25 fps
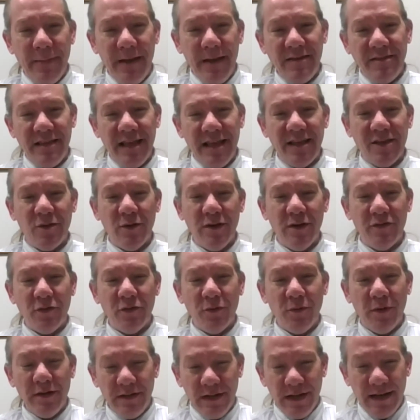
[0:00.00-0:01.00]
Okay, thank you,
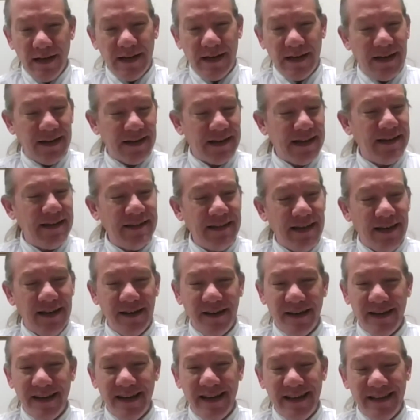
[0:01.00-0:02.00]
everyone.
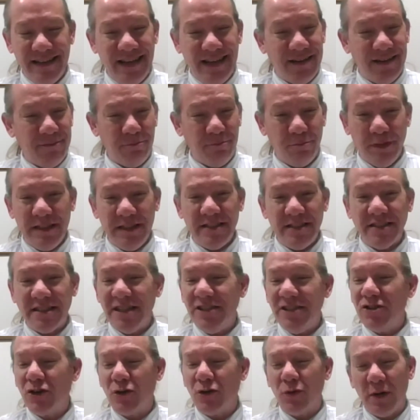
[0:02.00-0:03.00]
Again, yeah, please
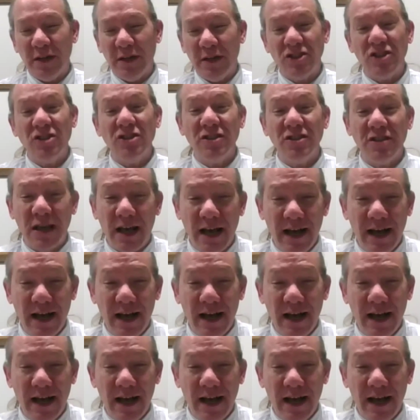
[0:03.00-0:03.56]
send your questions.